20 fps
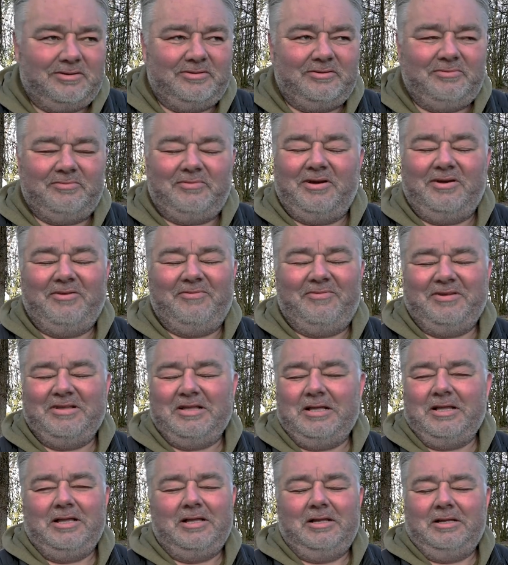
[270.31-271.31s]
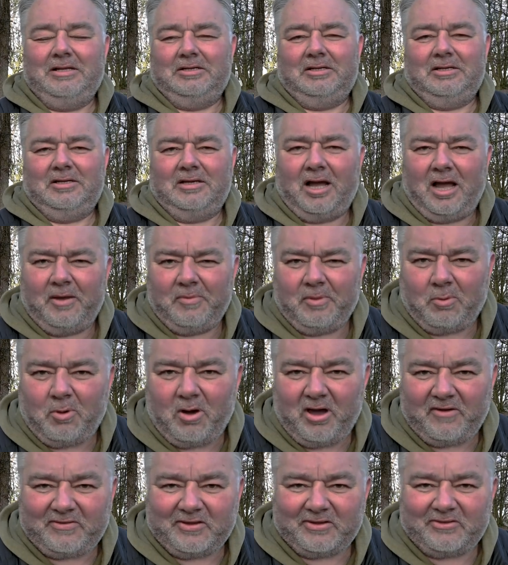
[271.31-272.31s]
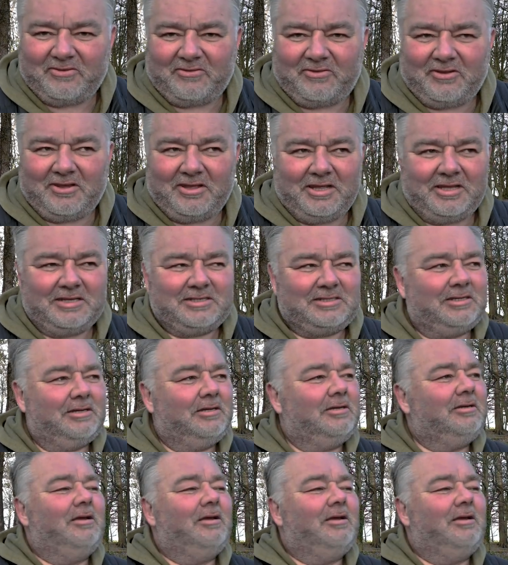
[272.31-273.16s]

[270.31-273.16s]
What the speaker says: I hope the wife doesn't see this,